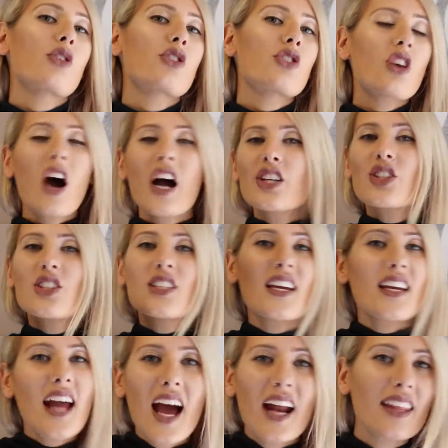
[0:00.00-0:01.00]
So I just
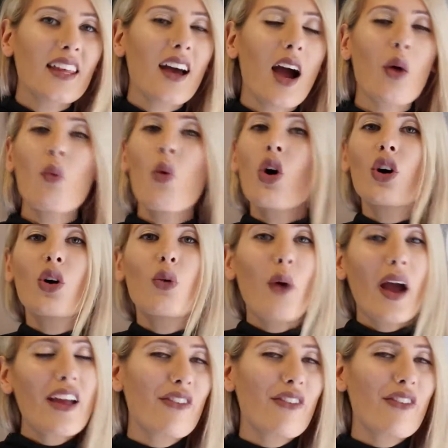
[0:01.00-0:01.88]
get out of there. I walk away